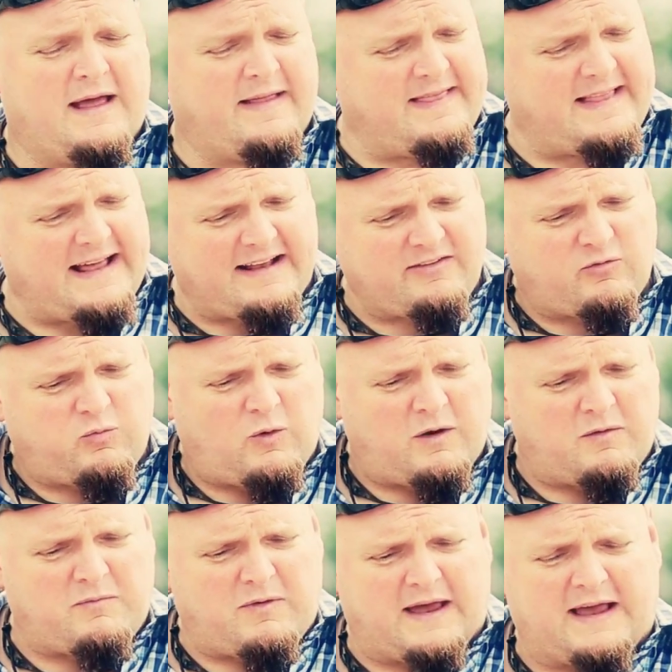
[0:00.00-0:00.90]
And that's
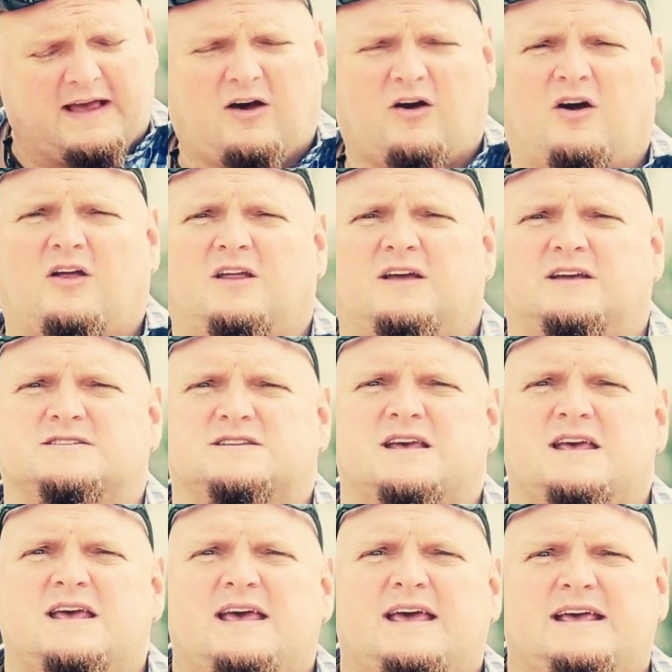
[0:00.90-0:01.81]
one of my
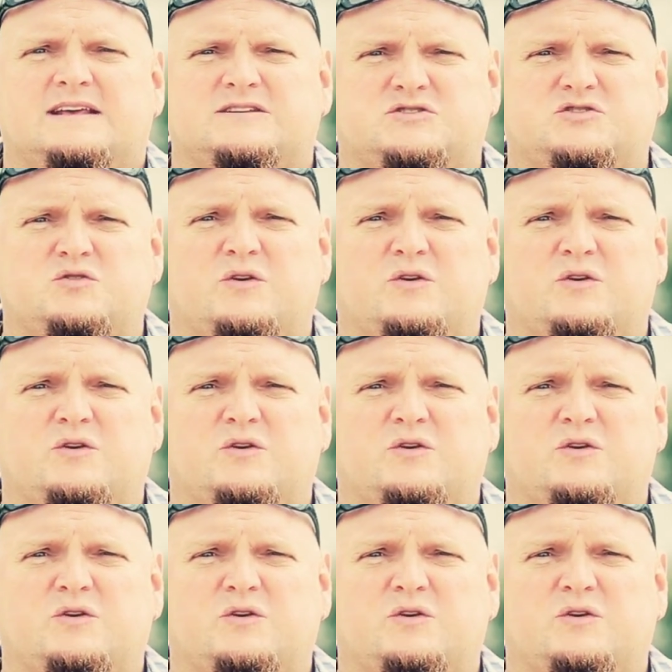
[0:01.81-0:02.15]
callings, is